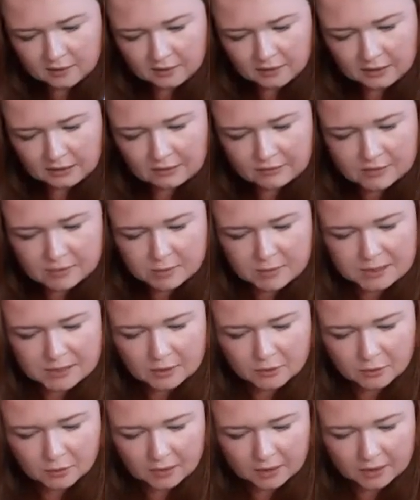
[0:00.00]
I have to be so
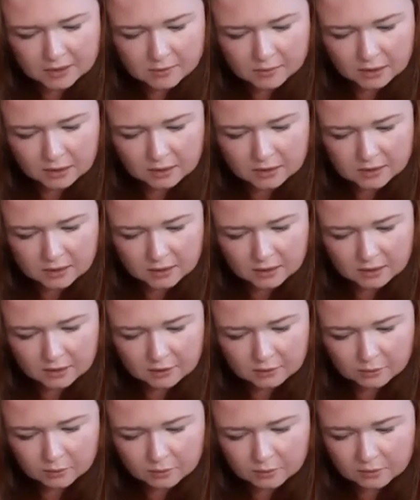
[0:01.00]
quick as well because the
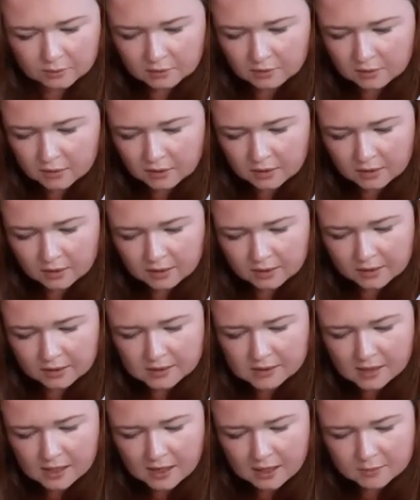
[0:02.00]
glue is
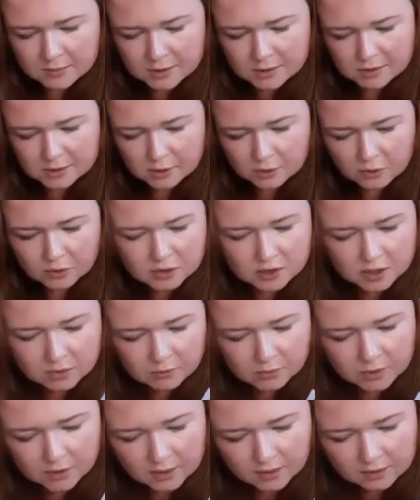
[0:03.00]
absolutely scorching, but
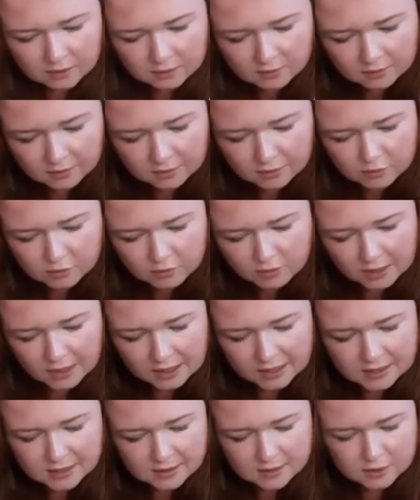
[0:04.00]
then dries
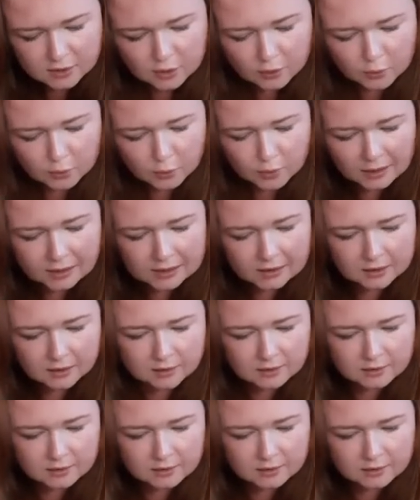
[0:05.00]
so quickly.